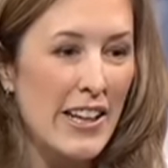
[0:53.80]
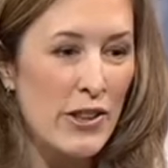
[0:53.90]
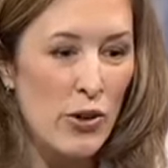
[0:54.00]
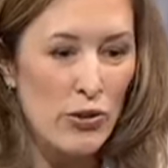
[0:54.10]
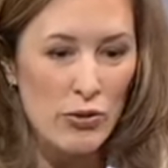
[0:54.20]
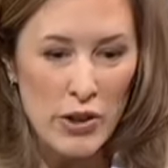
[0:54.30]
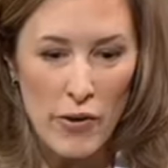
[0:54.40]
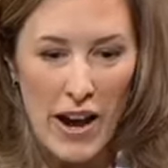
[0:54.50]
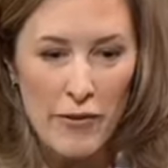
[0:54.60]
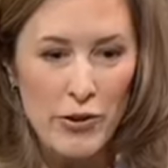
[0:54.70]
any of those, you
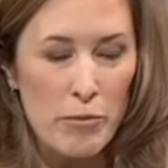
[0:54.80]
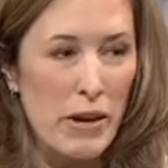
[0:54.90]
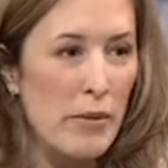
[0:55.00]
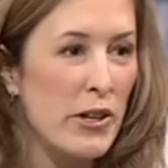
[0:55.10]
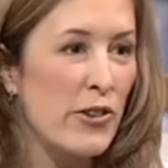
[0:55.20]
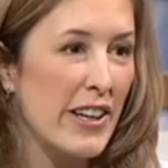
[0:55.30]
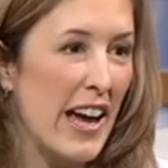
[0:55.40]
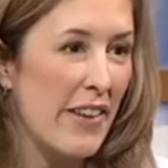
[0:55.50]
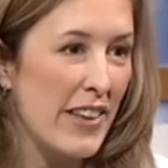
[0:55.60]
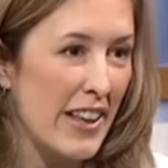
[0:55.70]
know, after a baby you can
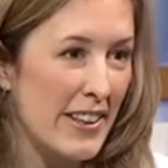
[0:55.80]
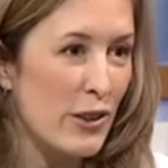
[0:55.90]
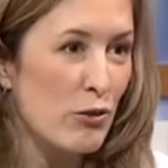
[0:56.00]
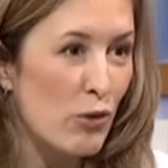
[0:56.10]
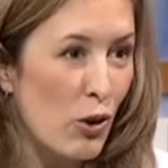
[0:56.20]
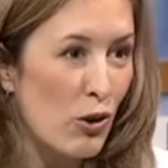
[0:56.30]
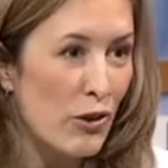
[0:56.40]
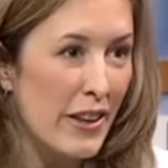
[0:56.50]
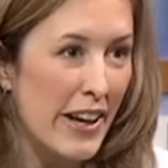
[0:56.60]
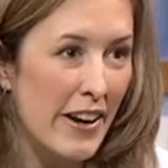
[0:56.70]
have that little
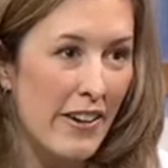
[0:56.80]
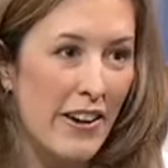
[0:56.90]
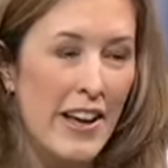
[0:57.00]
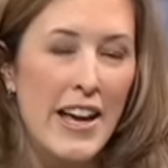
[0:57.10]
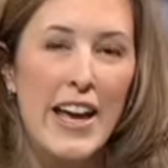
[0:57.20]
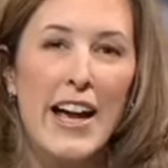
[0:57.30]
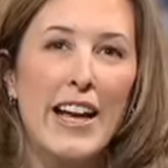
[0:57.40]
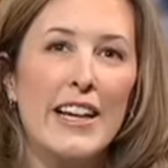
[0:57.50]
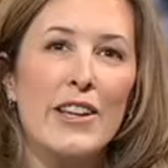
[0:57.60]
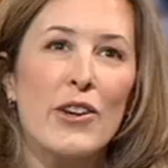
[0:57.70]
roll there.
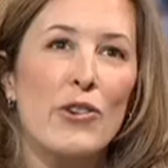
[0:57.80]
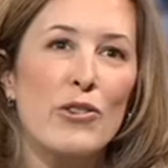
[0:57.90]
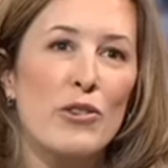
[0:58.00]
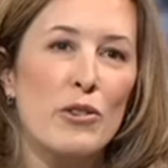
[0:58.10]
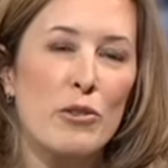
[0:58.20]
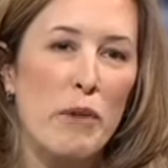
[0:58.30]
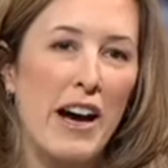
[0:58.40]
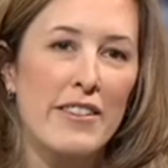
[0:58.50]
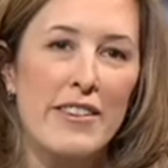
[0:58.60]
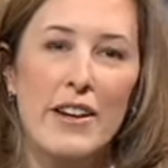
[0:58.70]
Any of those
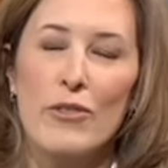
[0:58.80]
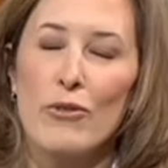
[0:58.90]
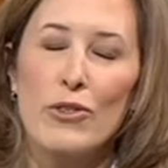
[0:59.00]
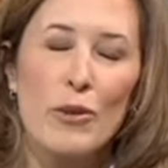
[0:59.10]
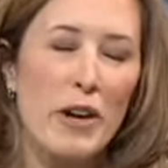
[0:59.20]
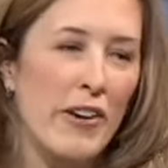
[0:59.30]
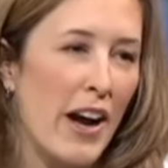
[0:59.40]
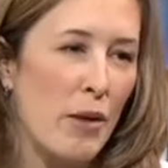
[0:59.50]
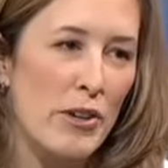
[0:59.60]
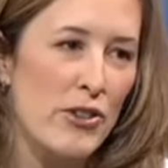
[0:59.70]
spots that no matter
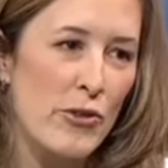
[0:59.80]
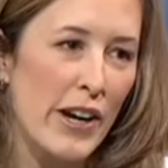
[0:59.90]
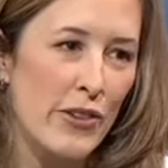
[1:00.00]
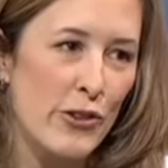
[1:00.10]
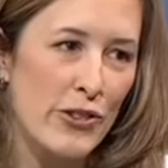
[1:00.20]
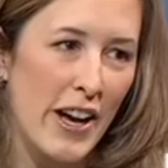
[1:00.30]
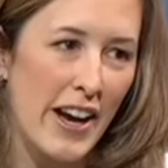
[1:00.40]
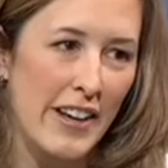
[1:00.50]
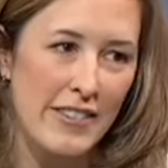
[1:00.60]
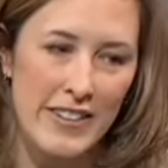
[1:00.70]
how much you
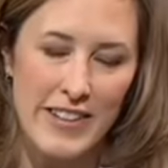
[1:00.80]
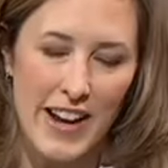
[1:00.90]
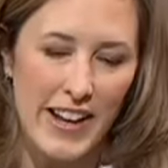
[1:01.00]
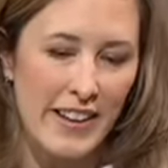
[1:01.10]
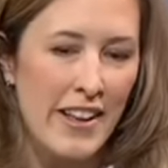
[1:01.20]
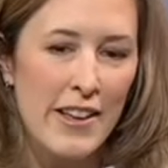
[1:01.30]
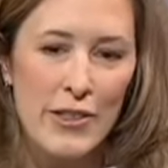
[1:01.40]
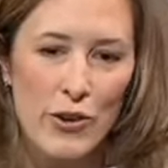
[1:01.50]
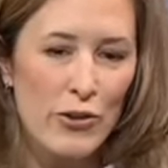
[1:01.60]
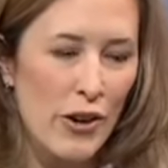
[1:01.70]
exercise and diet,
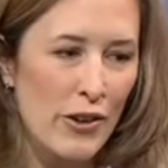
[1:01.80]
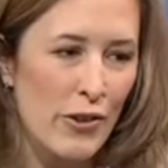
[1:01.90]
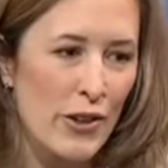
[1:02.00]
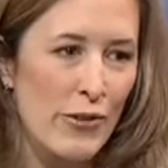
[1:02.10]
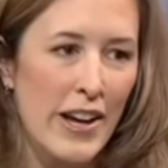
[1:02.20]
those aren't going